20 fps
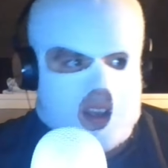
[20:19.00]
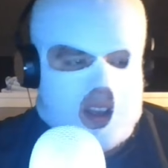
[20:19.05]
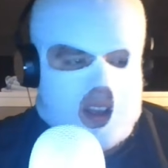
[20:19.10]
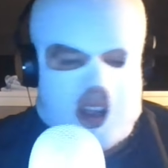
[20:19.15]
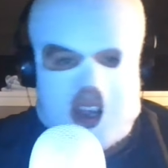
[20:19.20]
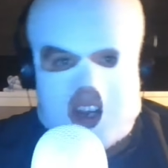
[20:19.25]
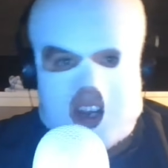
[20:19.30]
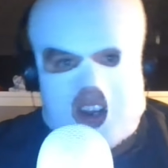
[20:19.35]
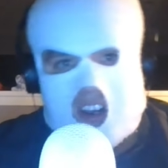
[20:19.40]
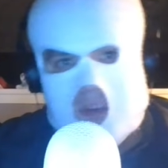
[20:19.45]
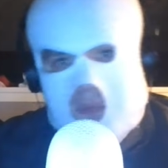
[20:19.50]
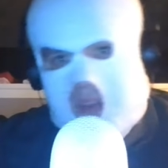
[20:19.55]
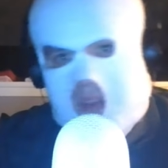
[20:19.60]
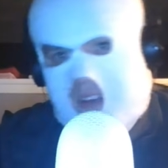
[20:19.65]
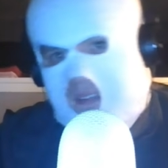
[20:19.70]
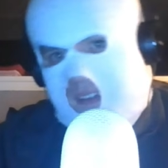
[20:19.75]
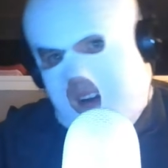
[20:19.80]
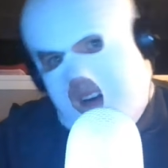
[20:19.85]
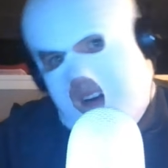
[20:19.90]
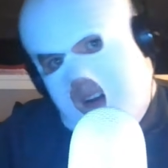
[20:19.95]
it could be
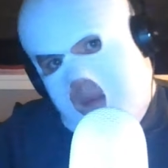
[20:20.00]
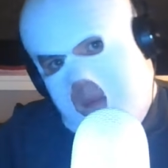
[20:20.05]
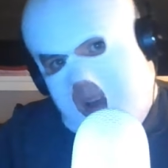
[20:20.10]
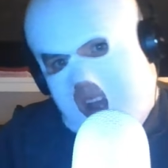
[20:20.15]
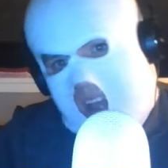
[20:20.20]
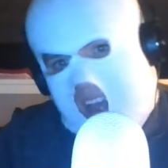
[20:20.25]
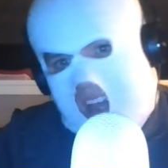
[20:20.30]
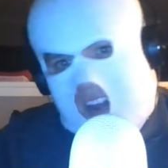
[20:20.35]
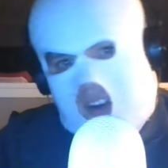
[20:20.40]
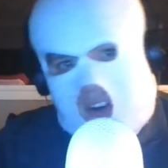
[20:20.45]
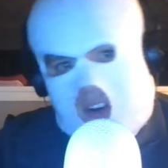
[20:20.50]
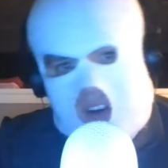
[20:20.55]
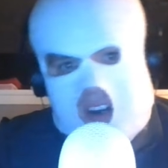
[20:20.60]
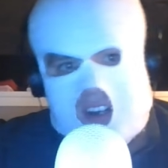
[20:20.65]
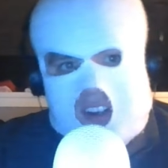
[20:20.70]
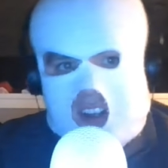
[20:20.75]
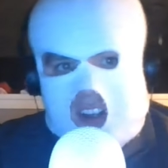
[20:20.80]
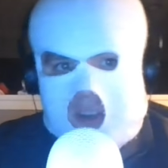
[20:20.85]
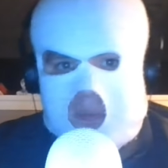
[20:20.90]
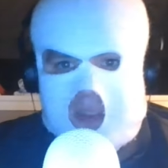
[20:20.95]
very bad or
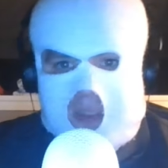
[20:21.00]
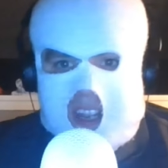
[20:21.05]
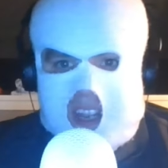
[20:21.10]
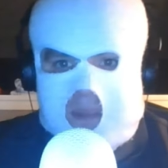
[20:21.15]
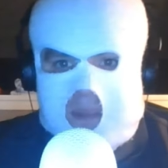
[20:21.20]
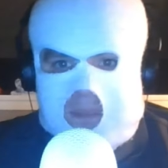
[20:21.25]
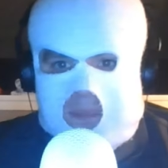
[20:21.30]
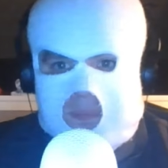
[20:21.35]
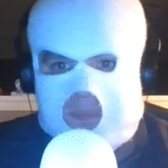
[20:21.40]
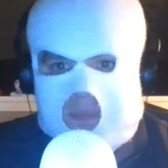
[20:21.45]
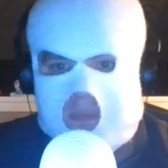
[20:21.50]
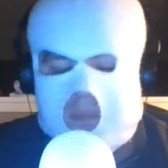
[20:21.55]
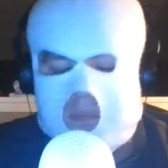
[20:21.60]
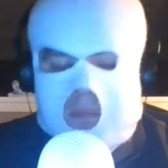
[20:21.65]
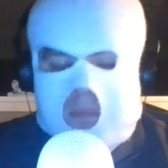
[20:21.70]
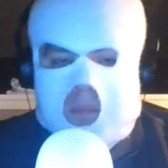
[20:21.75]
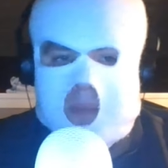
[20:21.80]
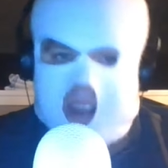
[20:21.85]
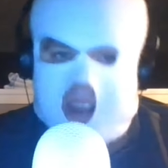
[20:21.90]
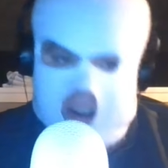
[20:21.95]
it could be
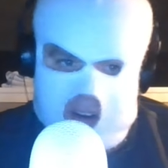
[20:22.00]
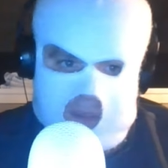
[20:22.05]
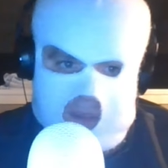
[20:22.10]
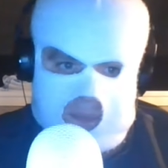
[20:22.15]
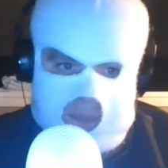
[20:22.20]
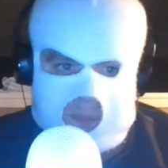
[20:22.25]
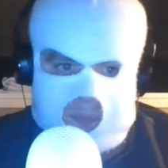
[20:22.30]
better.